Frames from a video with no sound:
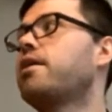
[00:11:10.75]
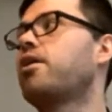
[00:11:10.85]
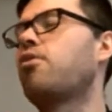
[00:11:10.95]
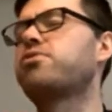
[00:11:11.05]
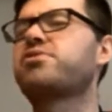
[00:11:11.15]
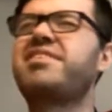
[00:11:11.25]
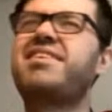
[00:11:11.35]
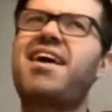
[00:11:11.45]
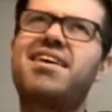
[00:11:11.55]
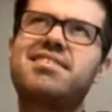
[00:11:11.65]
Obviously,
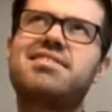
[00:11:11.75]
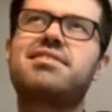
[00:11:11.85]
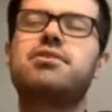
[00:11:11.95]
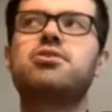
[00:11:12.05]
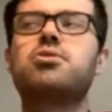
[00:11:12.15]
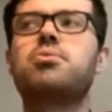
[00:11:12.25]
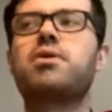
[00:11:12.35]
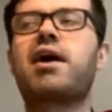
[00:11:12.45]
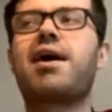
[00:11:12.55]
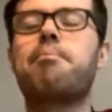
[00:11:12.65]
yes,
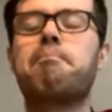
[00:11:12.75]
we are